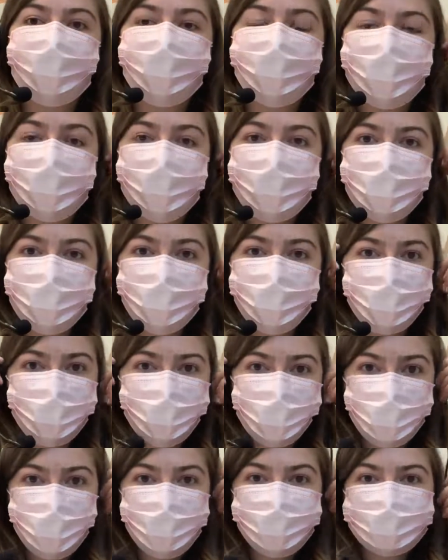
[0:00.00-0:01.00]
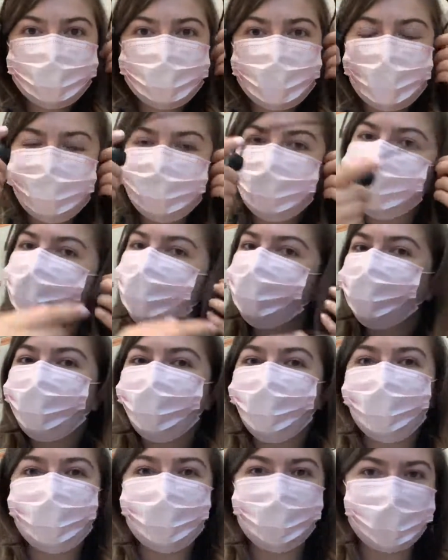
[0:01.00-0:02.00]
But most days I am
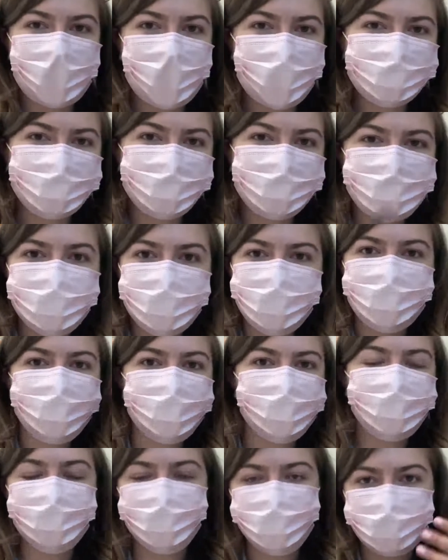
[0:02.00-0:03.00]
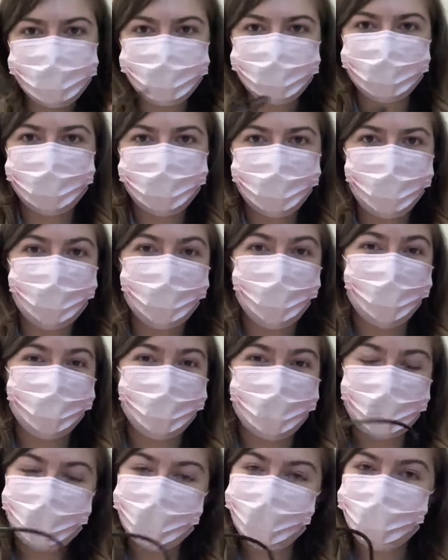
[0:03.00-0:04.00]
wearing glasses and it's just too much stuff going on in
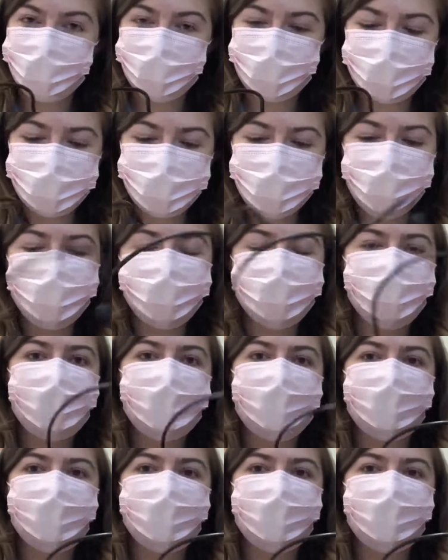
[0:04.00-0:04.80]
my head and my ears.